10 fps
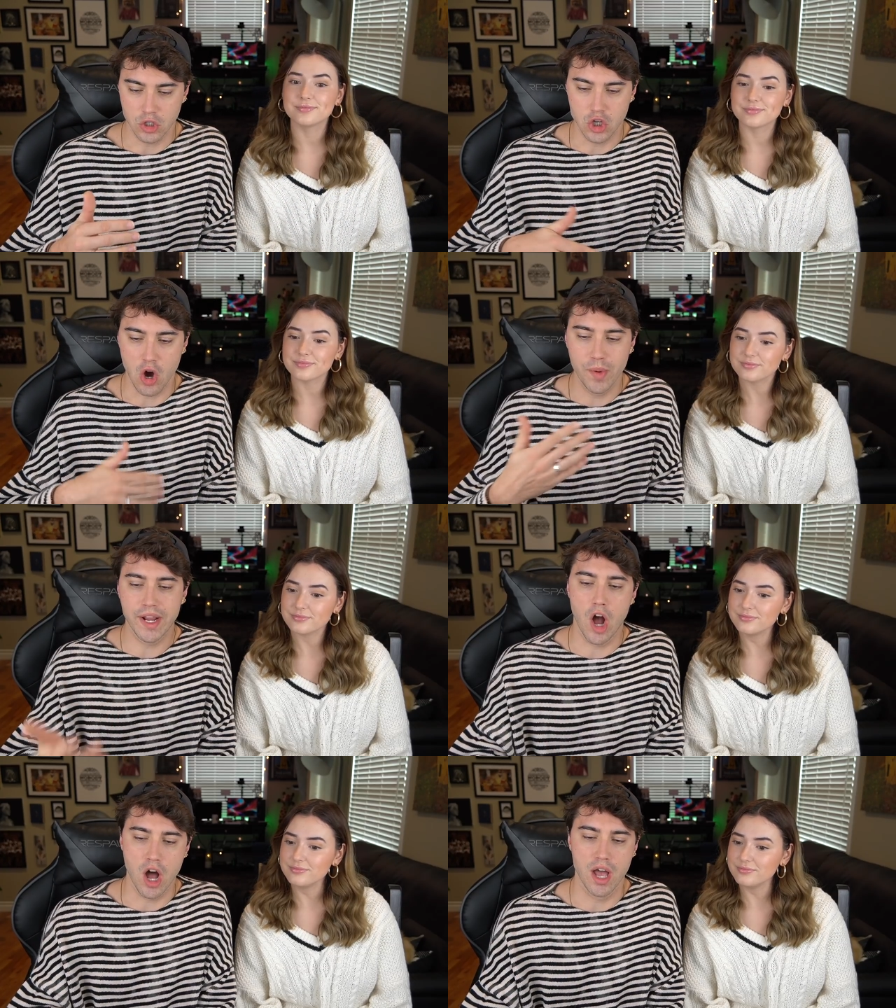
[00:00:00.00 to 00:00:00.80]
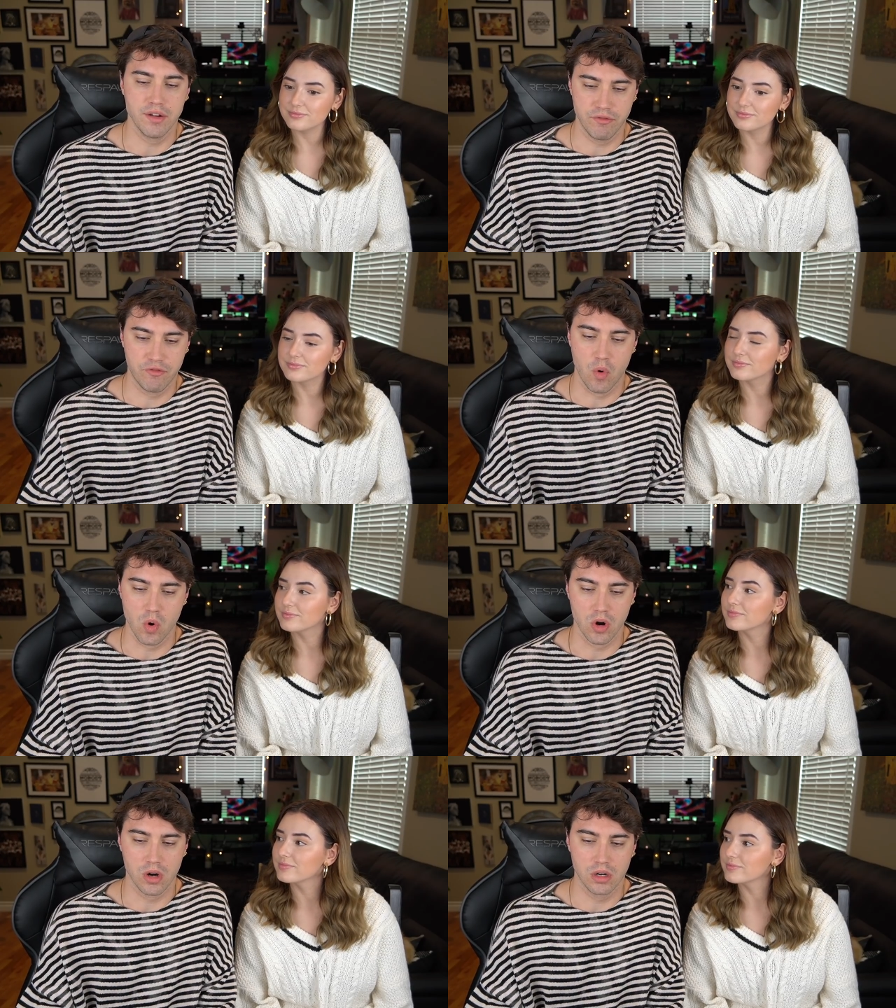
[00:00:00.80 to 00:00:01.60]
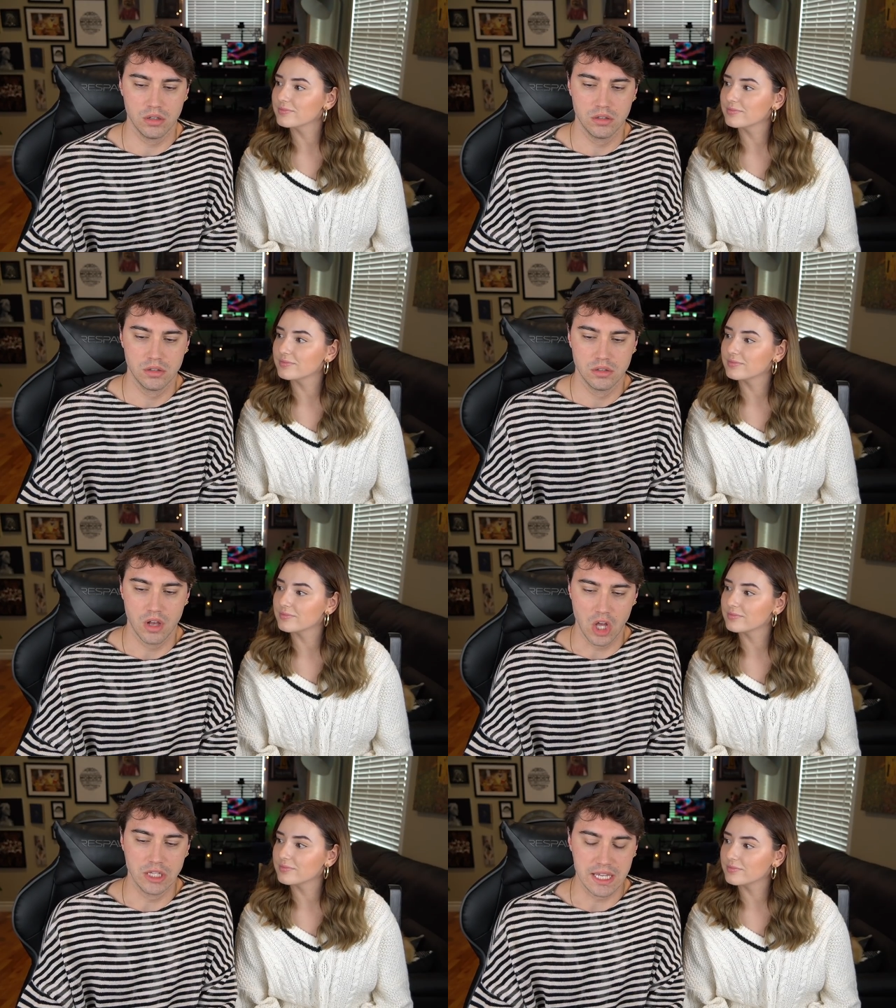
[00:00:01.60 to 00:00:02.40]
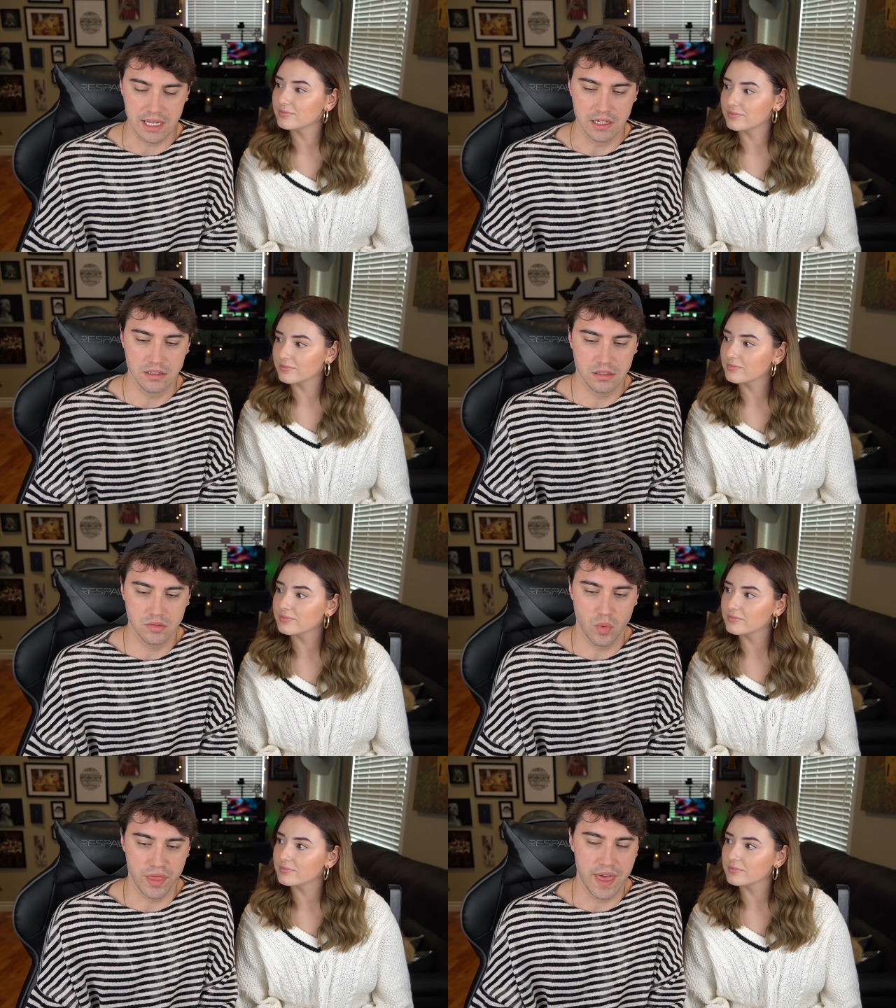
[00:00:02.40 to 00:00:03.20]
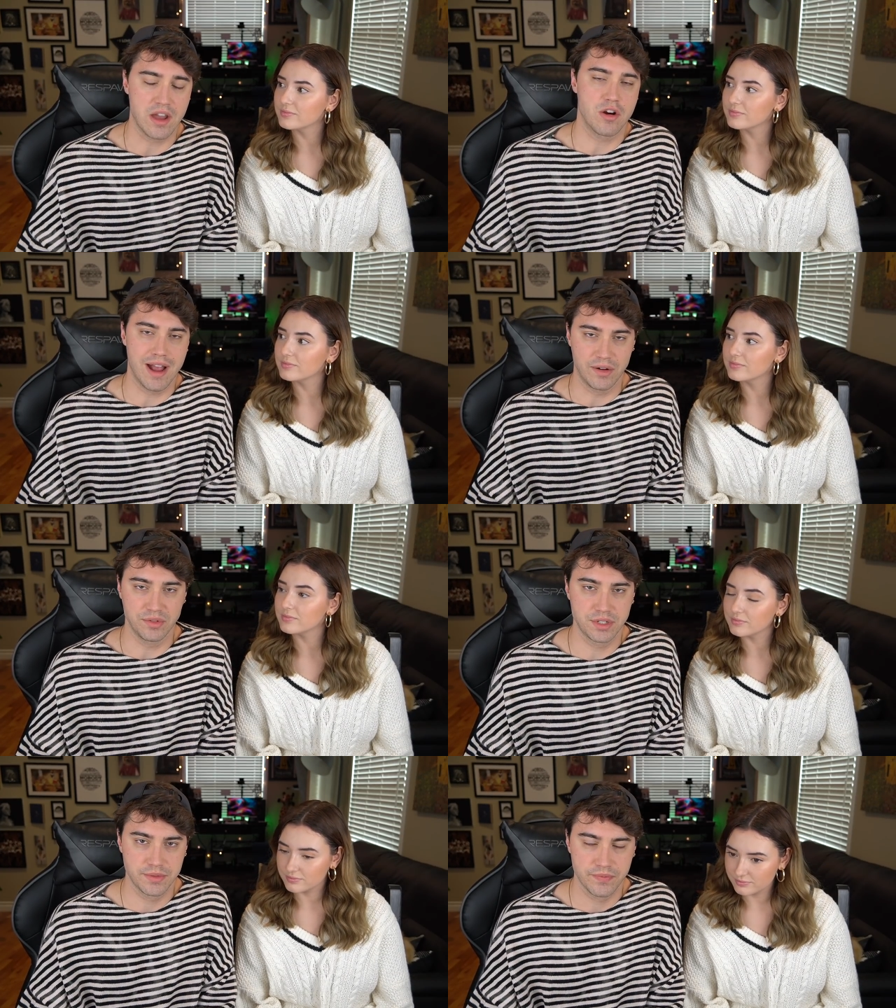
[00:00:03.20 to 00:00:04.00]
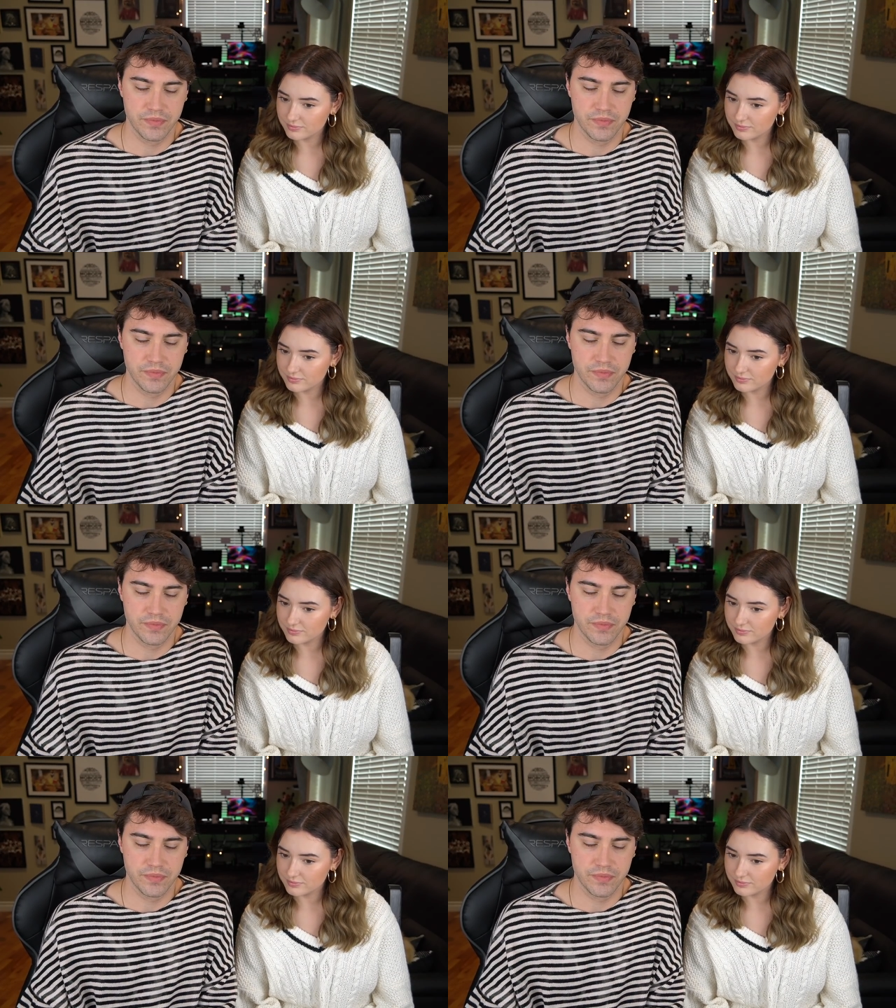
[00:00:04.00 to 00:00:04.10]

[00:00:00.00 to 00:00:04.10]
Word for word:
Speaker 1: going on for a lead when they are out.